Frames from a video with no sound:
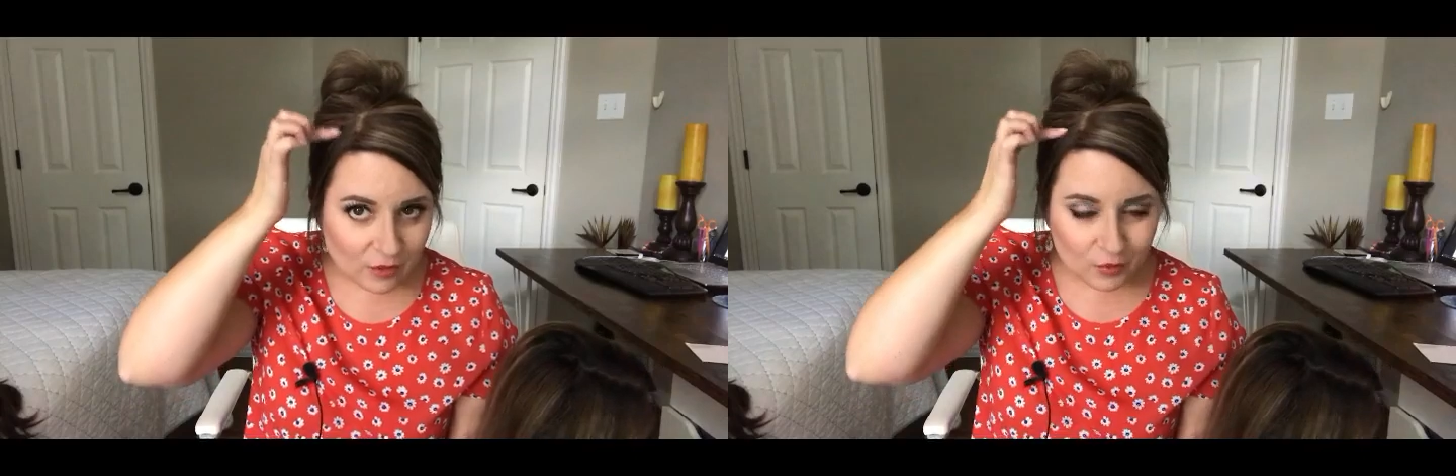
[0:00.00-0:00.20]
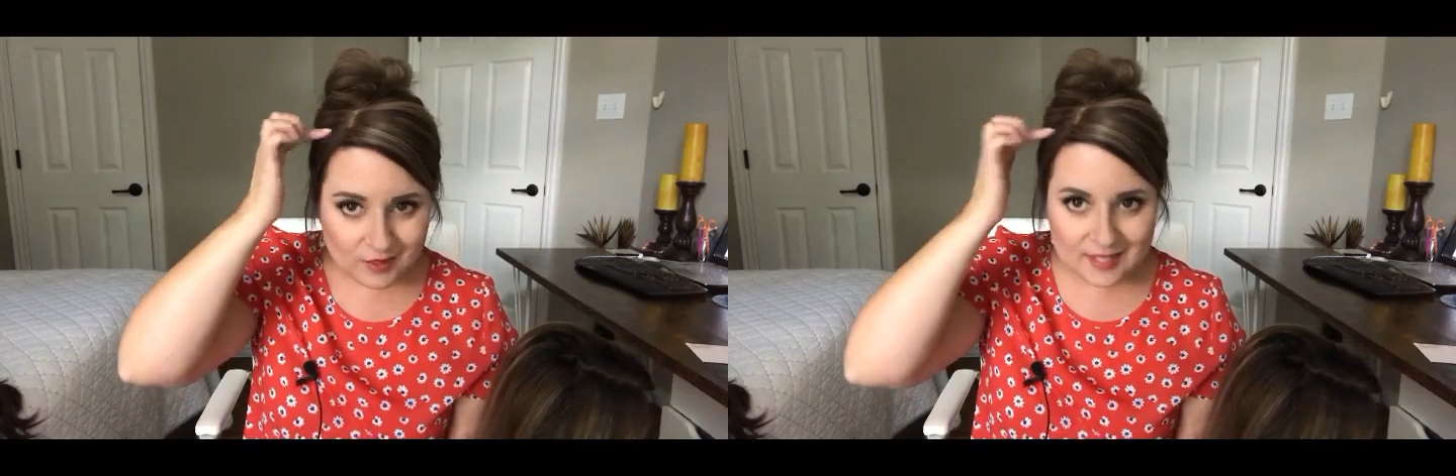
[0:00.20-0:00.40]

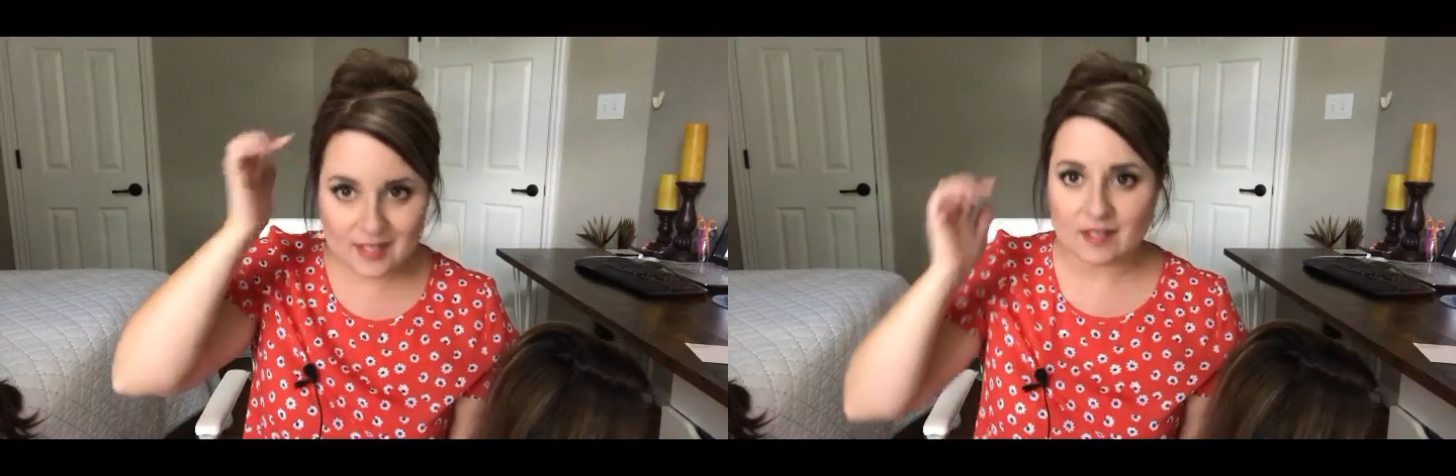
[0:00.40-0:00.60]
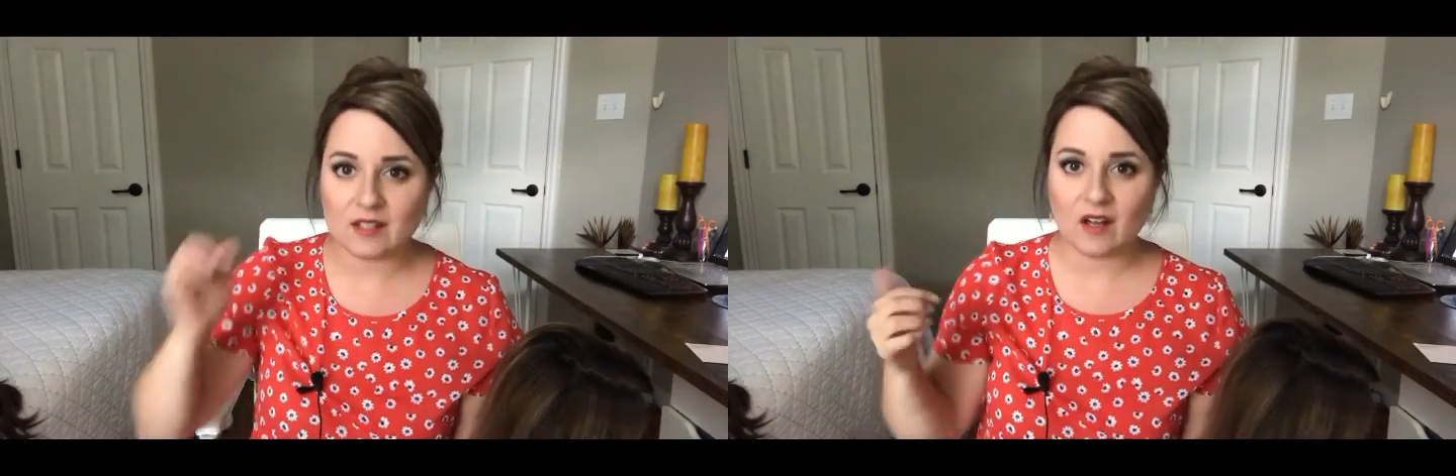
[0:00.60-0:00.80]
really
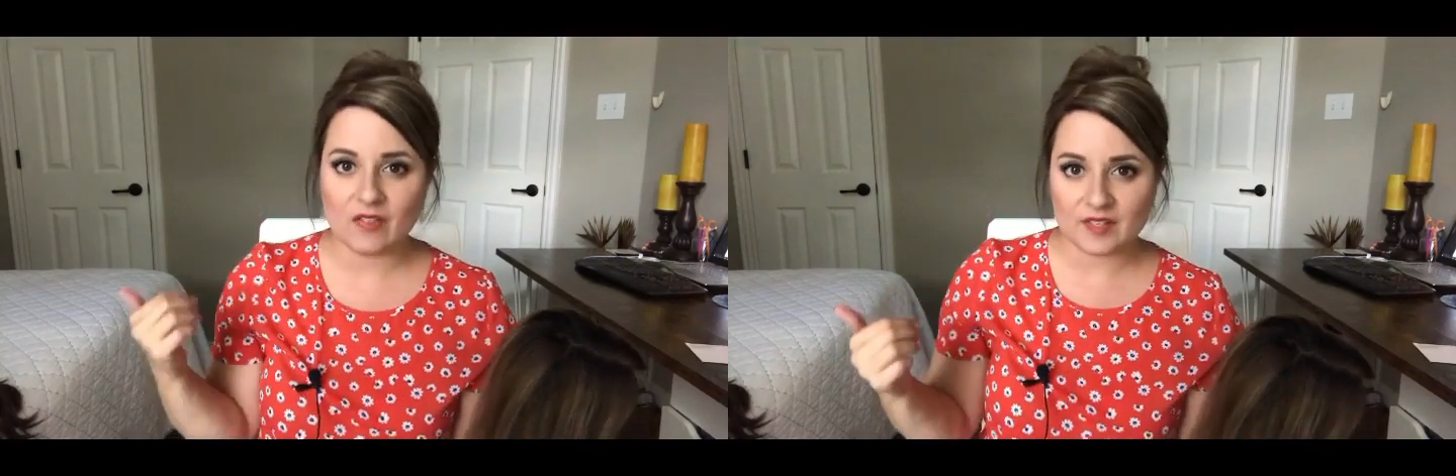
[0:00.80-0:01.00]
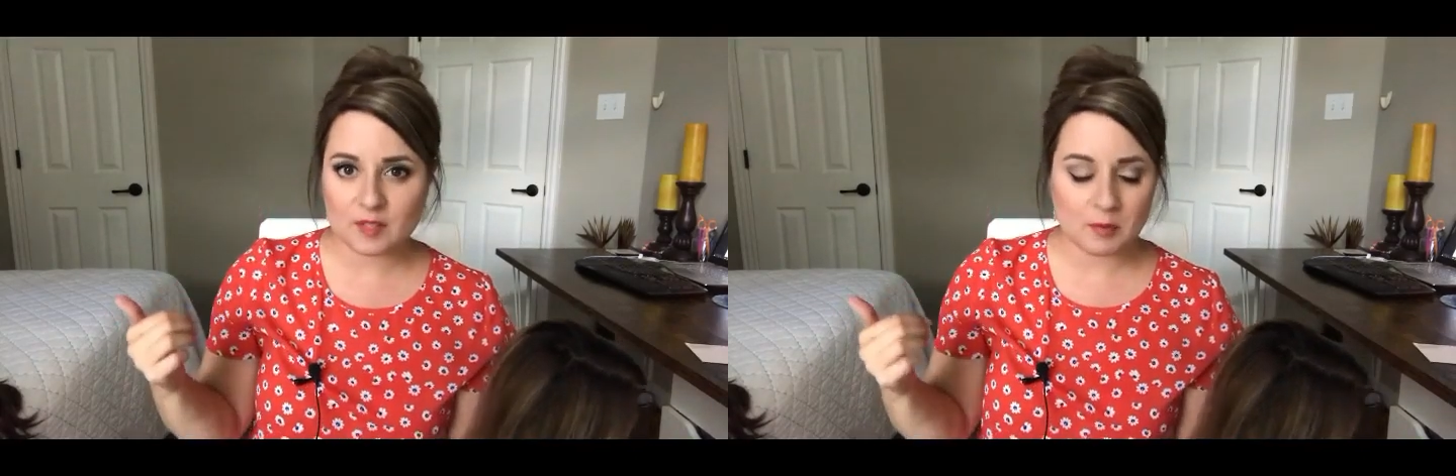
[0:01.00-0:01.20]
done it on
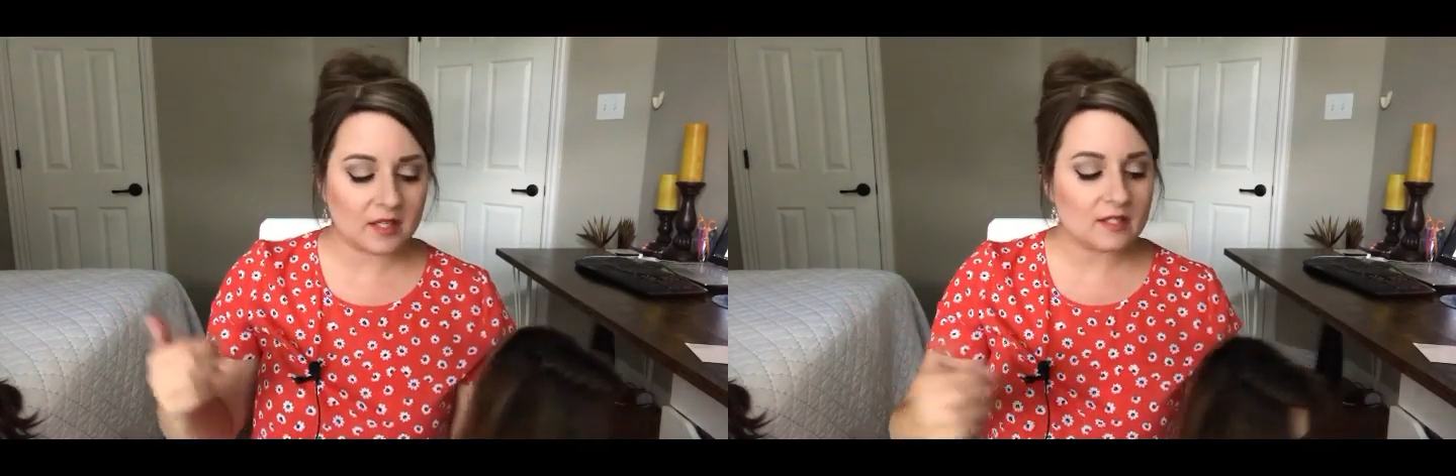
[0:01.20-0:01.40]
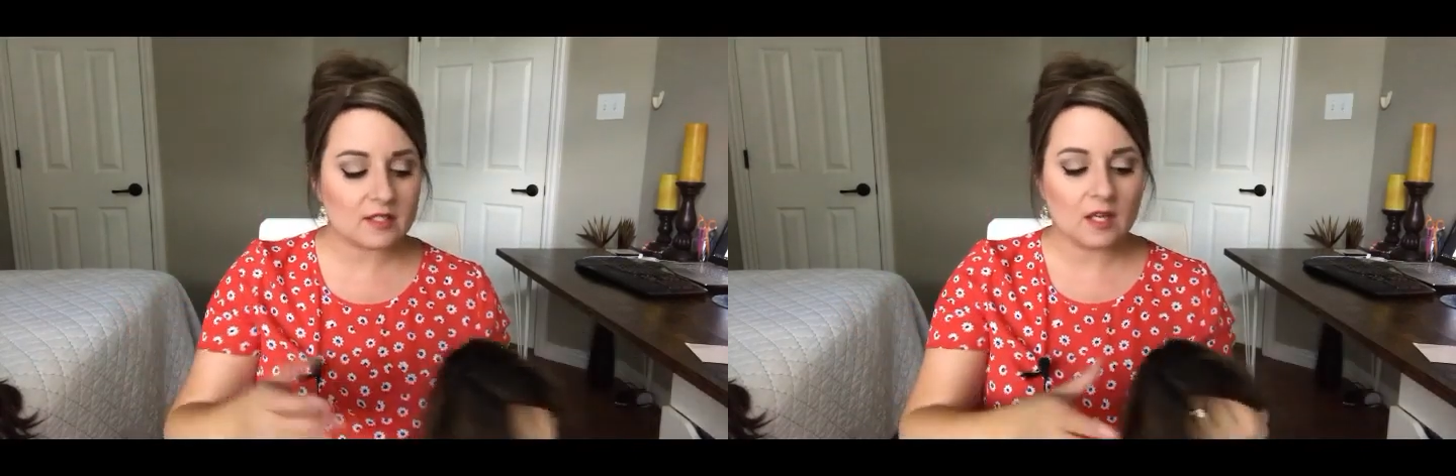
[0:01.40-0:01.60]
this
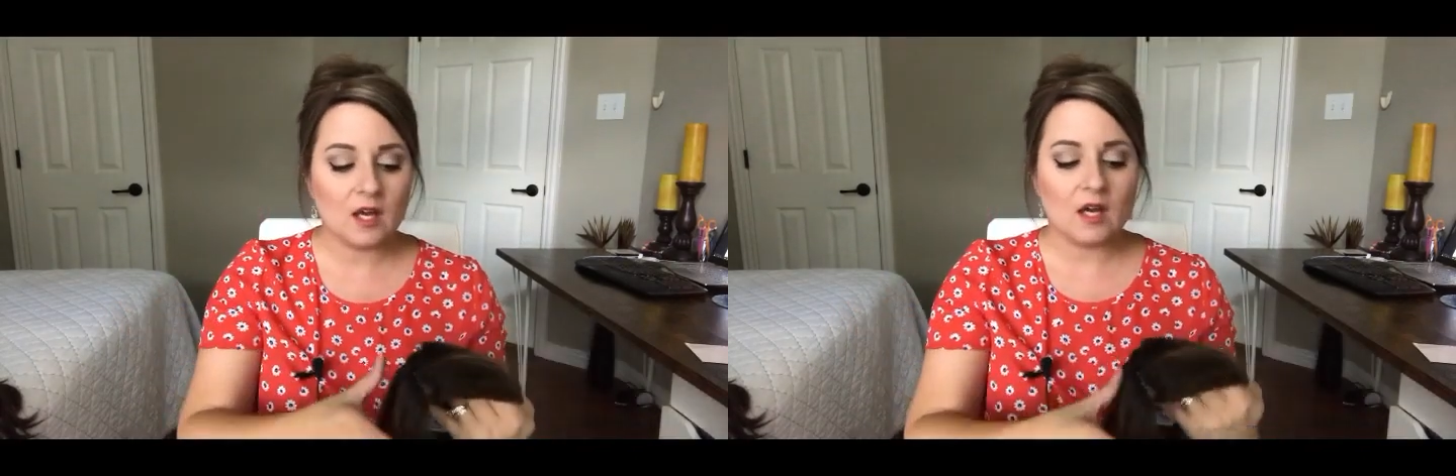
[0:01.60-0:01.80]
piece,